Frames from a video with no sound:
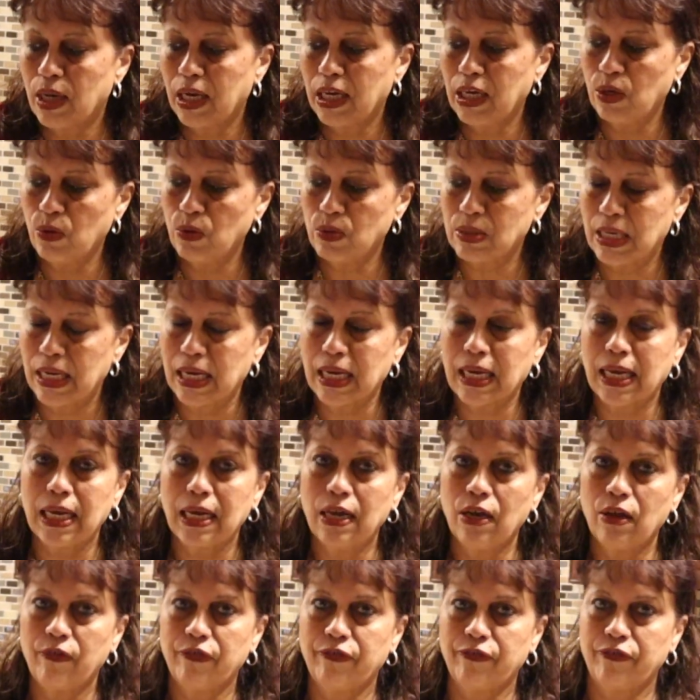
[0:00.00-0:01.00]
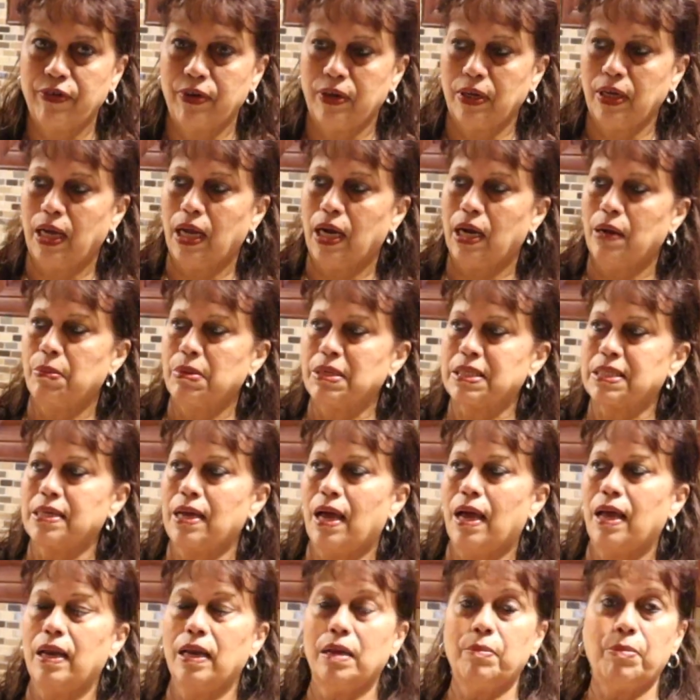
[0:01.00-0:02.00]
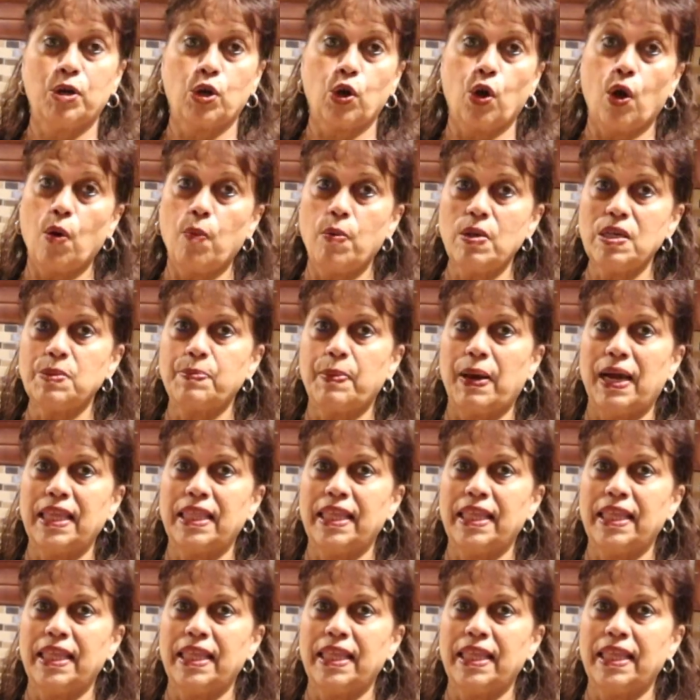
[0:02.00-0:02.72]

I use a little of garam masala, but always buy